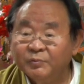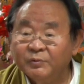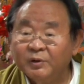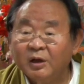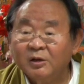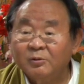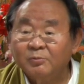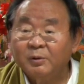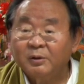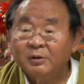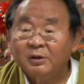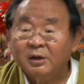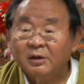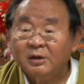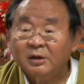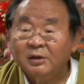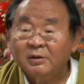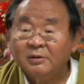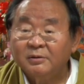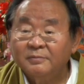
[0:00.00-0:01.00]
That's what they
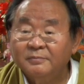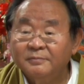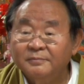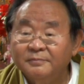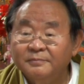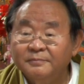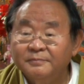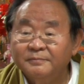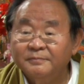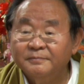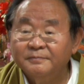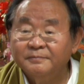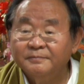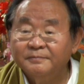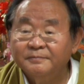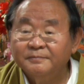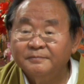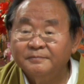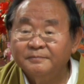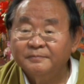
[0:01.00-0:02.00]

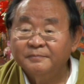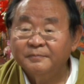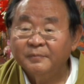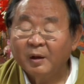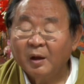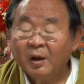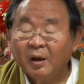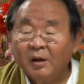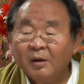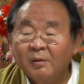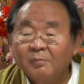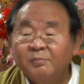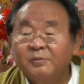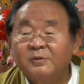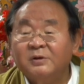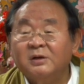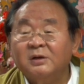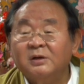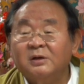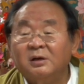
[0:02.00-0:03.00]
need.
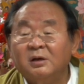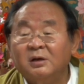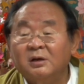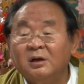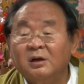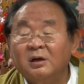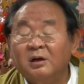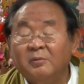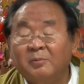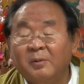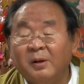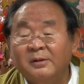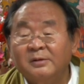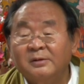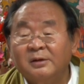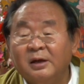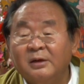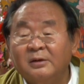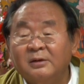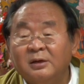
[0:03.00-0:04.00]
Particularly when
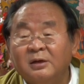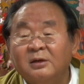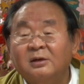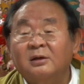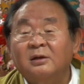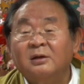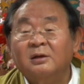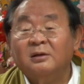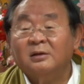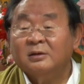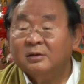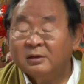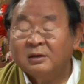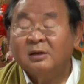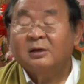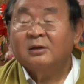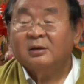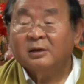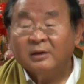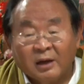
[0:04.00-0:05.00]
they
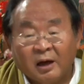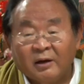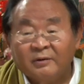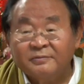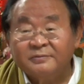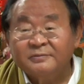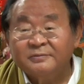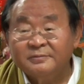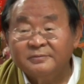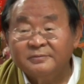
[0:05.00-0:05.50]
need love,